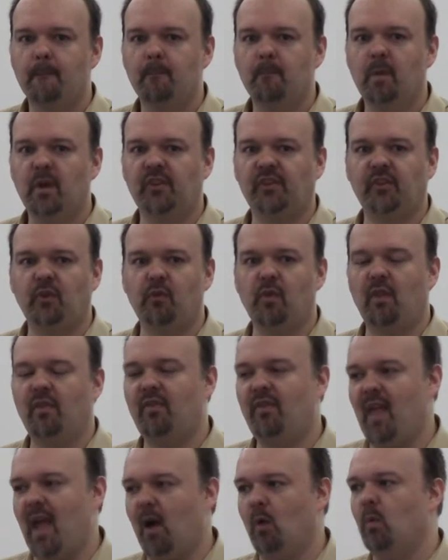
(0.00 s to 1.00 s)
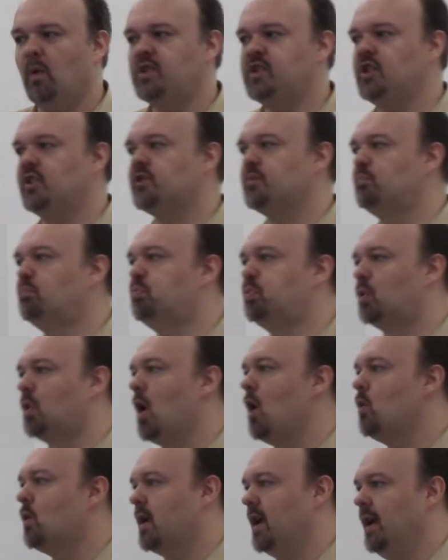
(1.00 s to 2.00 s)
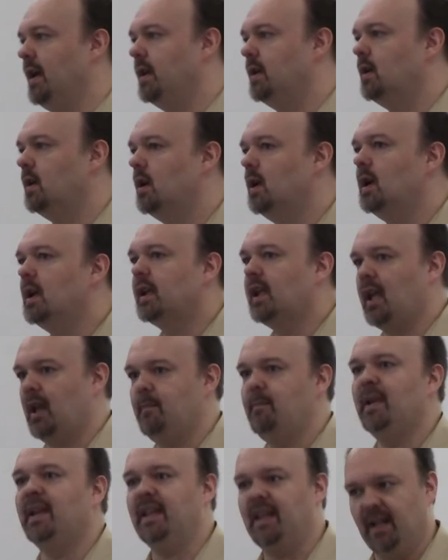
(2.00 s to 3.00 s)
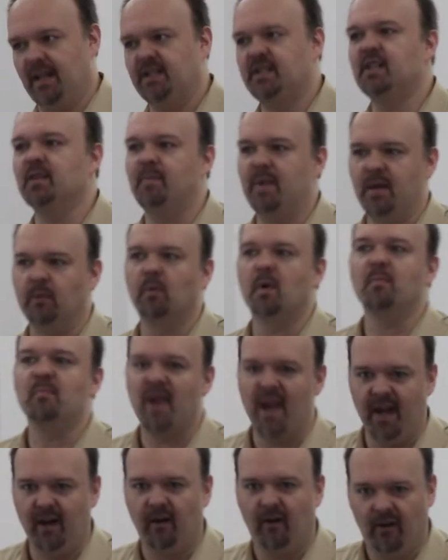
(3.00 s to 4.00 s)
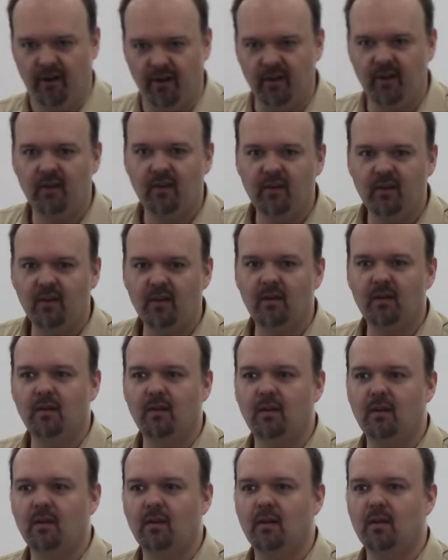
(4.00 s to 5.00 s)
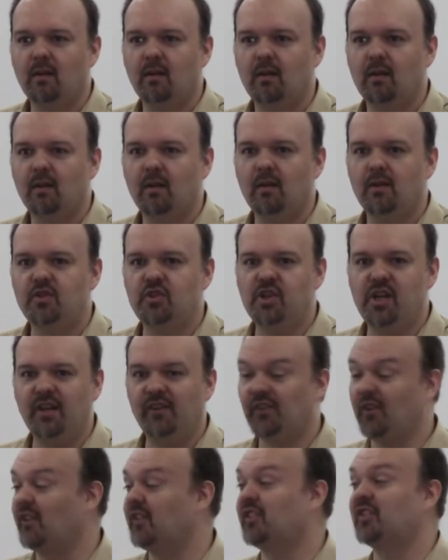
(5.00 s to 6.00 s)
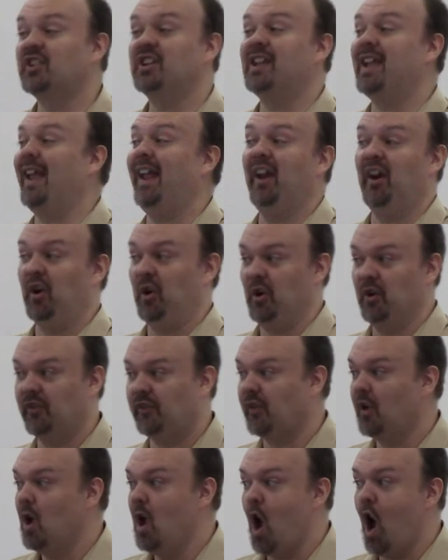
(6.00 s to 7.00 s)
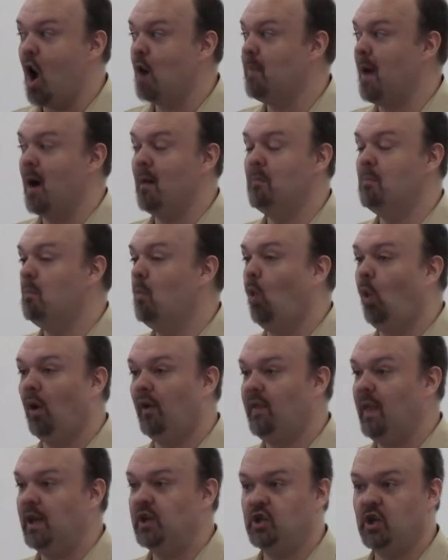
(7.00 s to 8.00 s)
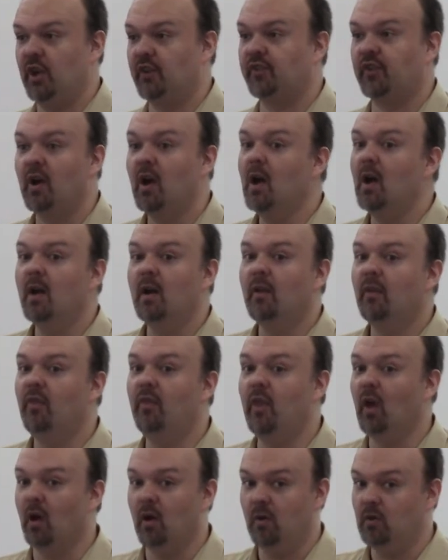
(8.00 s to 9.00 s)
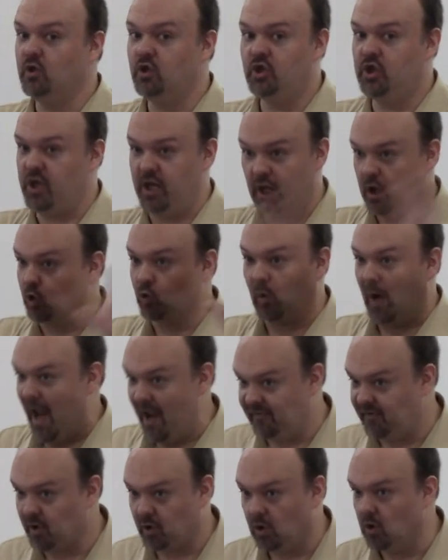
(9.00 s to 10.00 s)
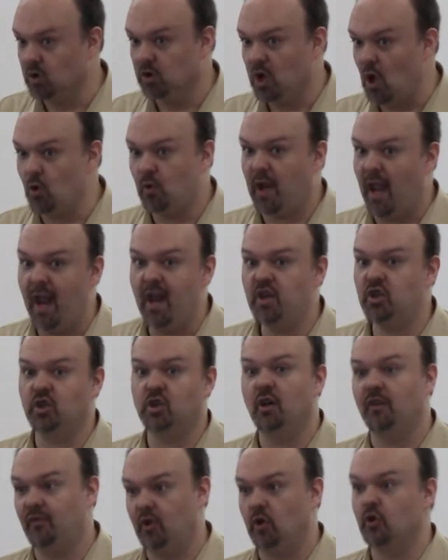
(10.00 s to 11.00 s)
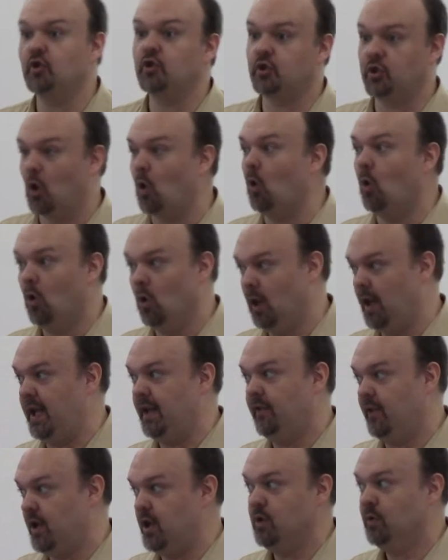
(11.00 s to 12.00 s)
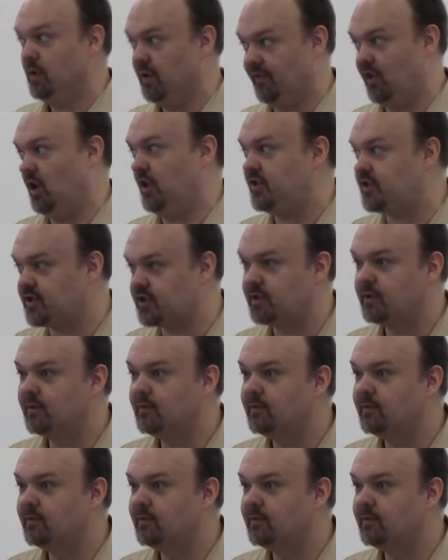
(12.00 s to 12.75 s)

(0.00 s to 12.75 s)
but so that that which is broken can begin to be repaired. Jesus cares about more than just the geographical location of your soul in the universe.